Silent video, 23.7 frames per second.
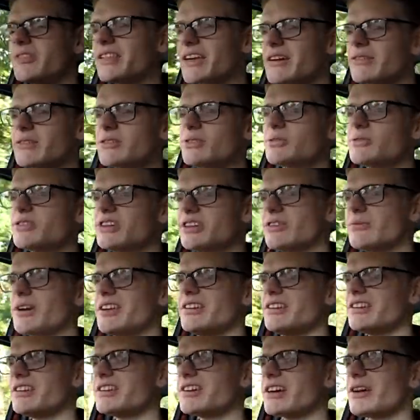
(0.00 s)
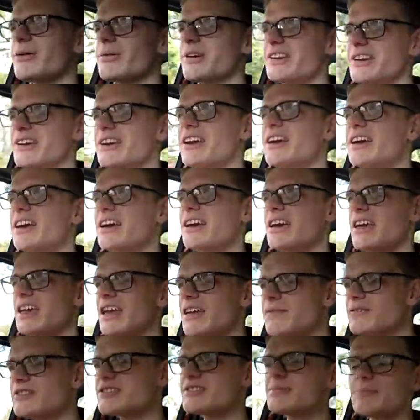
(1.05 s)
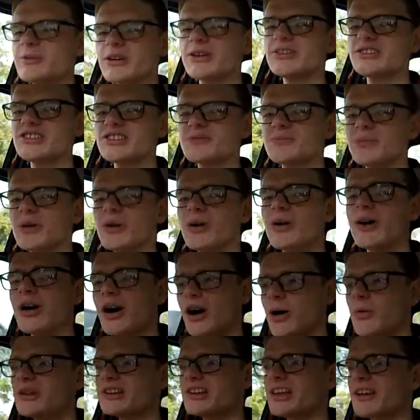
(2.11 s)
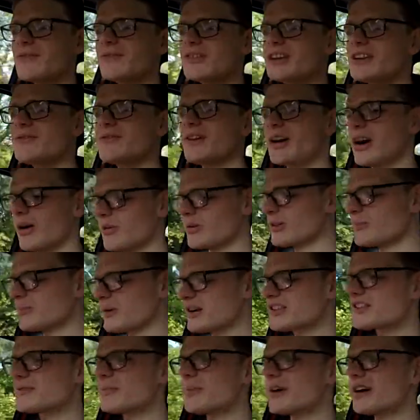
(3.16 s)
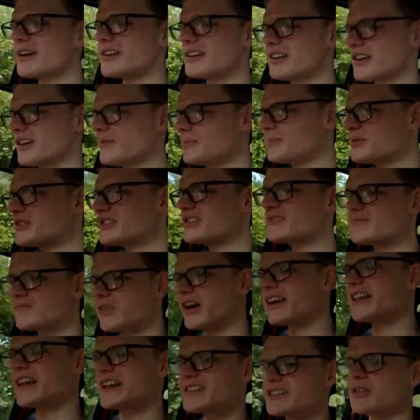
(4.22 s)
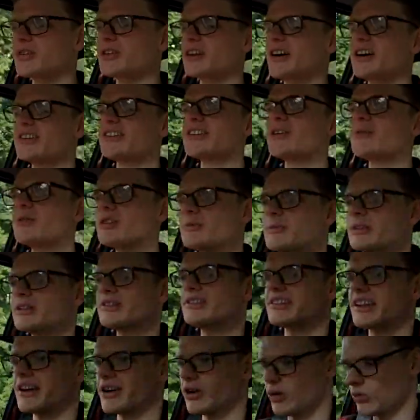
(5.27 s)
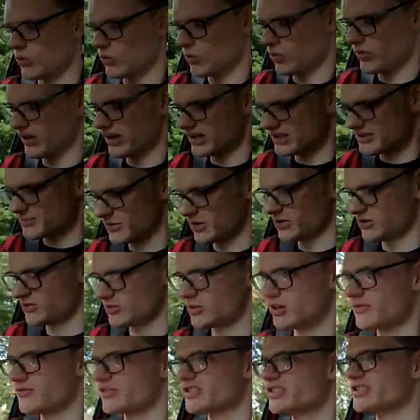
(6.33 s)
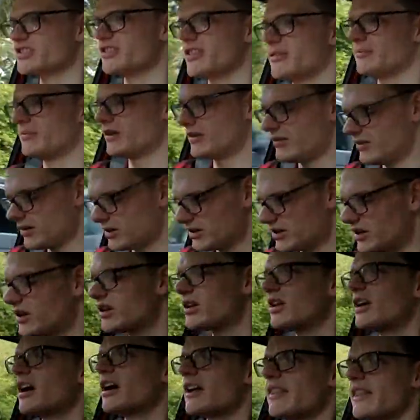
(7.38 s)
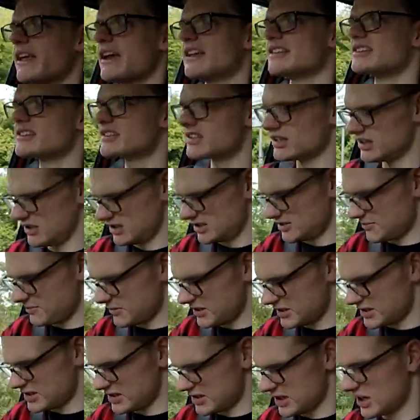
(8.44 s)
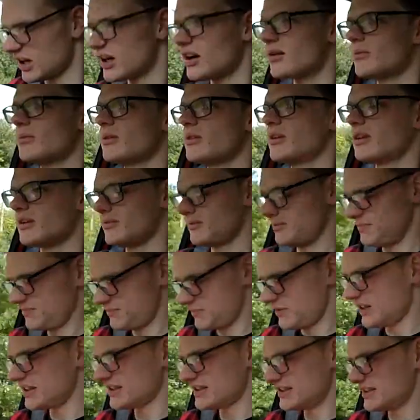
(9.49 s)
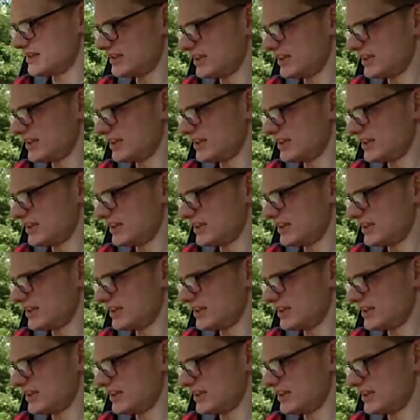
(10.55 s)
without looking where you're going. If it's a blind spot, I want to get rid of it. I want to press a button and go, right, that's gone. I don't want to be looking at, oh, that's my driver's side mirror, and that's to press up and press